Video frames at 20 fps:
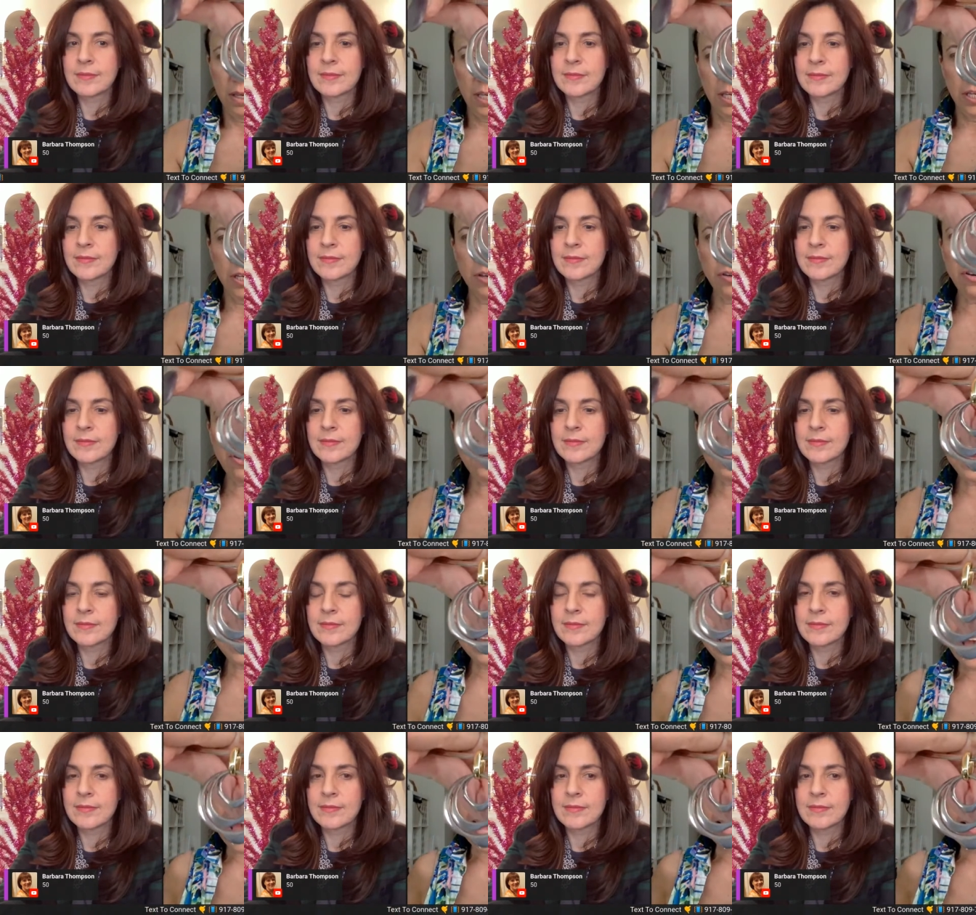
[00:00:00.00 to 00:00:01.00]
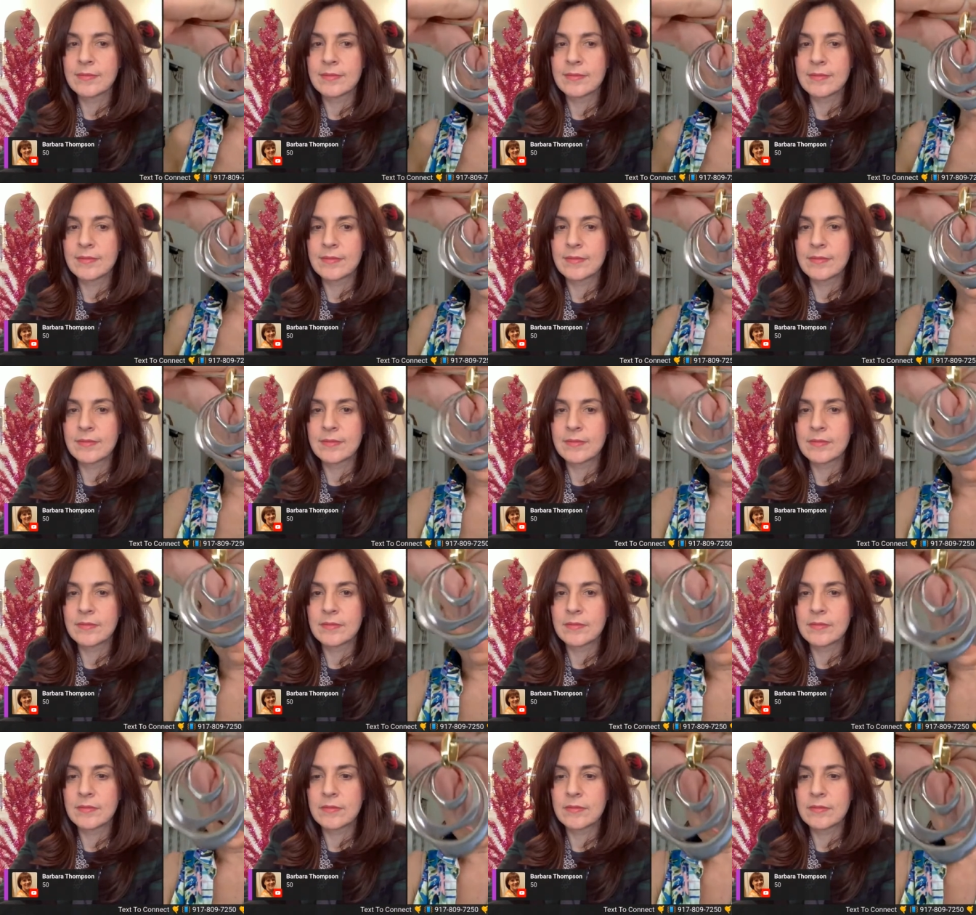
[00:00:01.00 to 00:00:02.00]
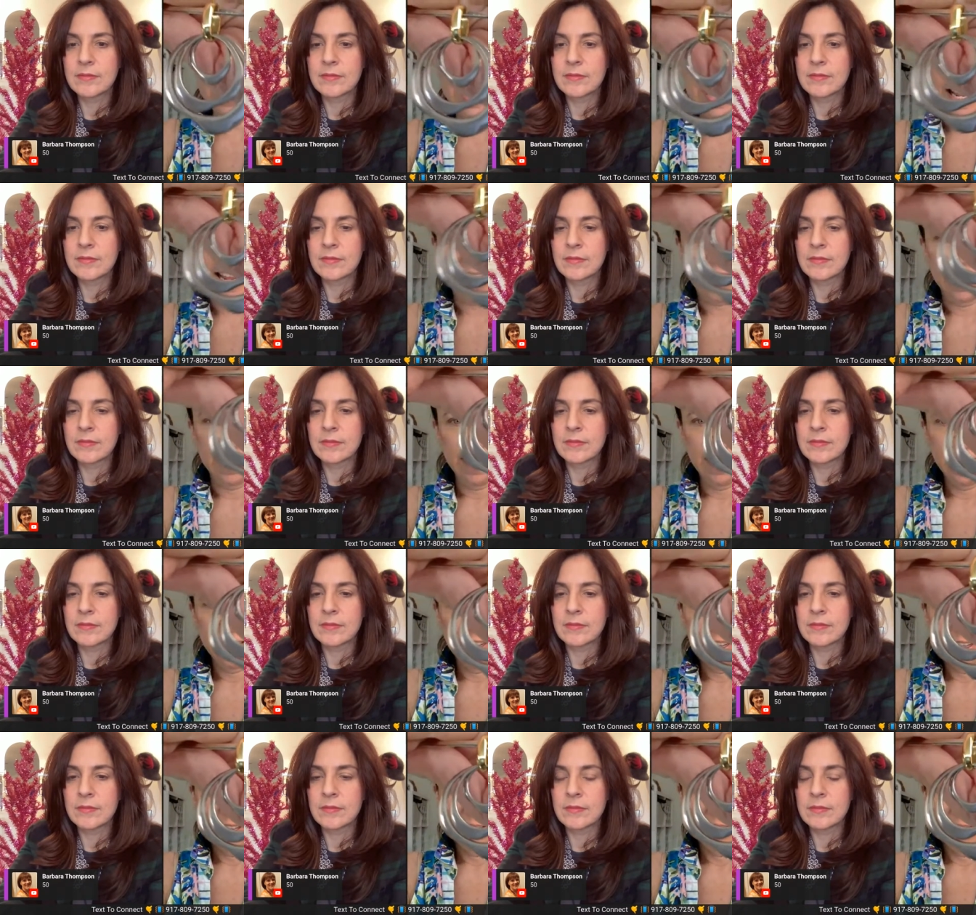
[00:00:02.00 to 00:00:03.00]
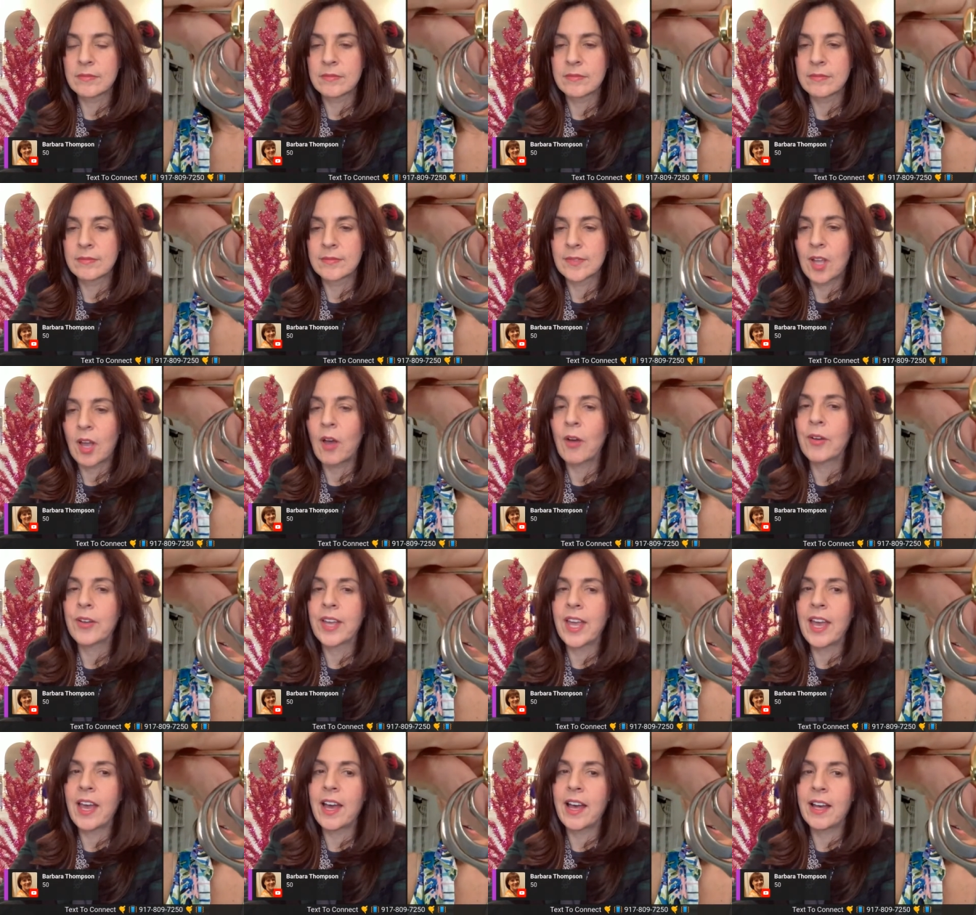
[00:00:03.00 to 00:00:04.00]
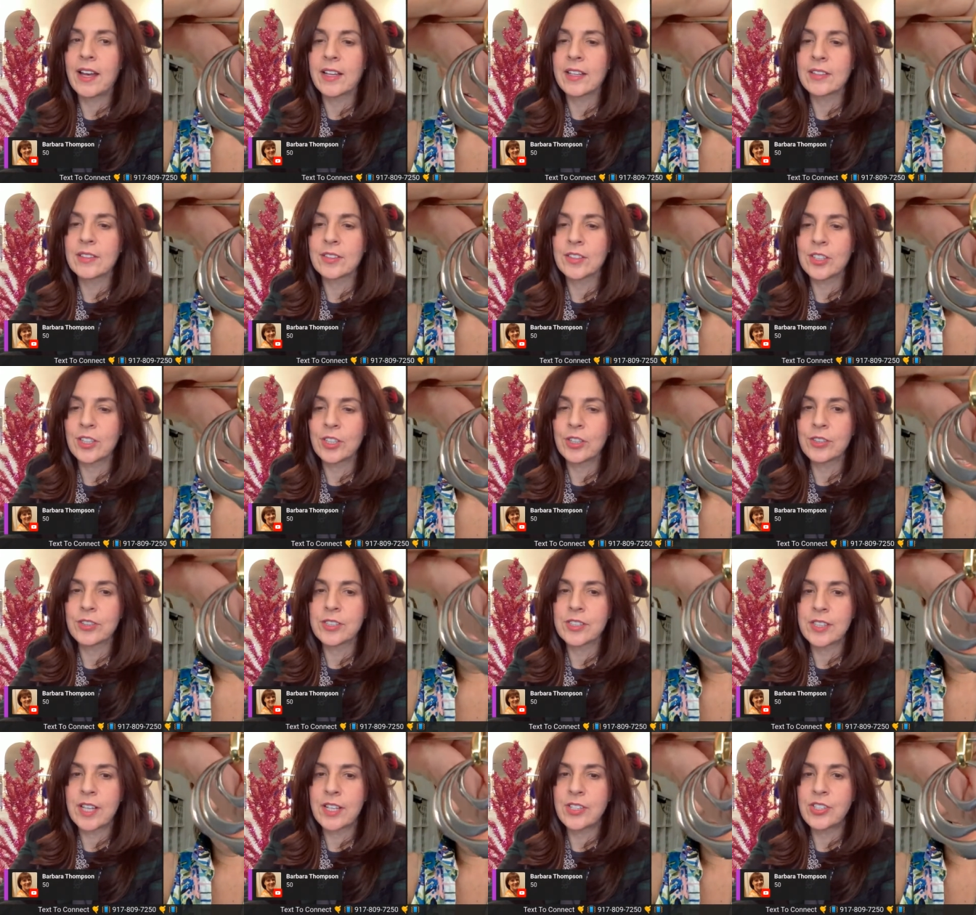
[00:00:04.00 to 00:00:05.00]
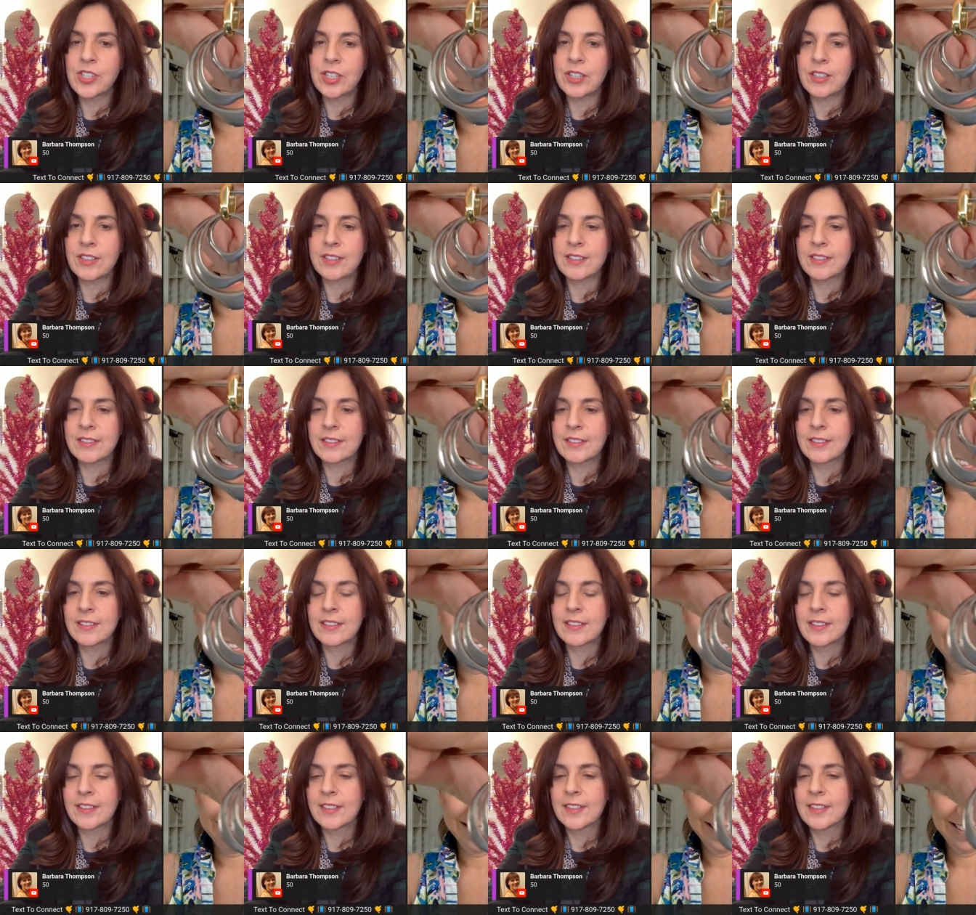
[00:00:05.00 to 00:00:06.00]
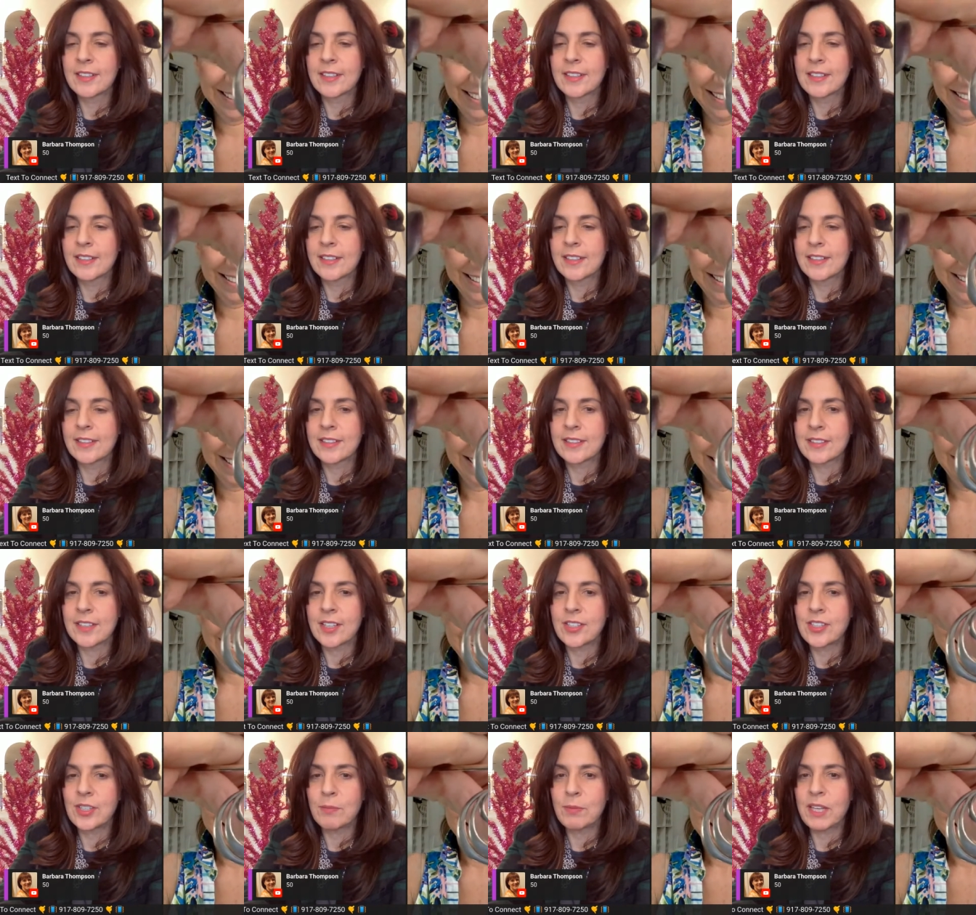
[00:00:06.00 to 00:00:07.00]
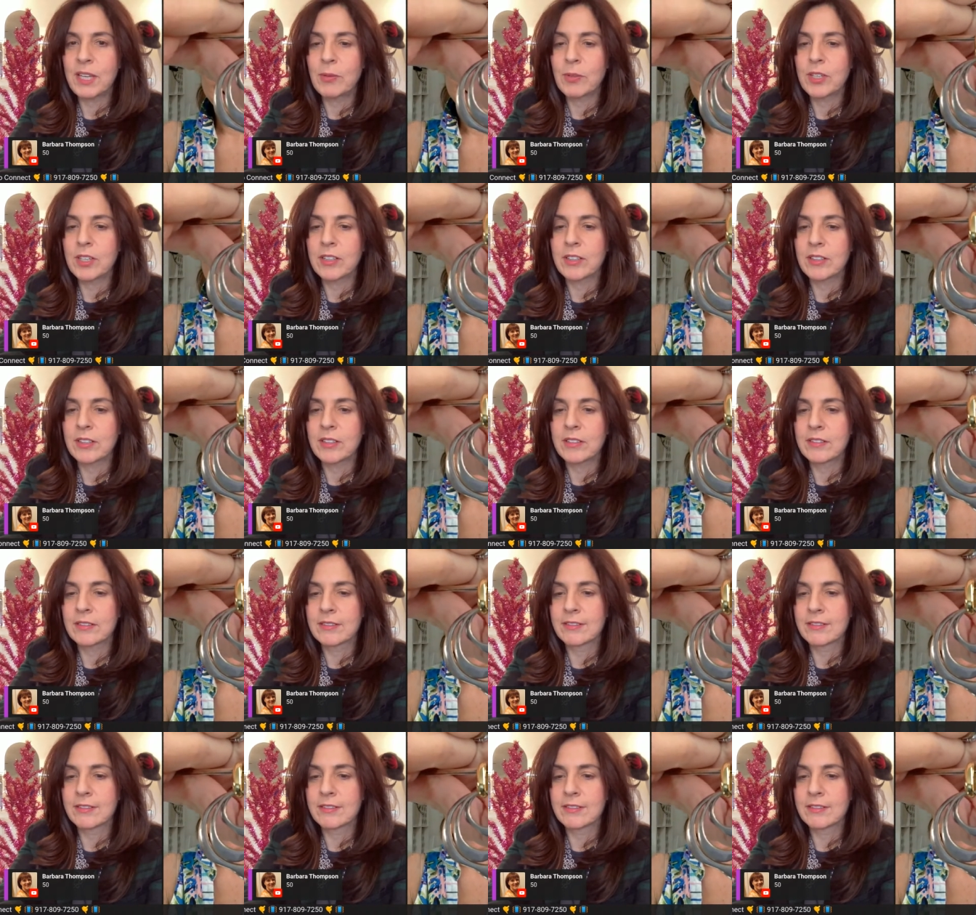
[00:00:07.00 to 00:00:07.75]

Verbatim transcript: You know me, guys. I start to get fidgety. Oh yeah. You're such a such a B word.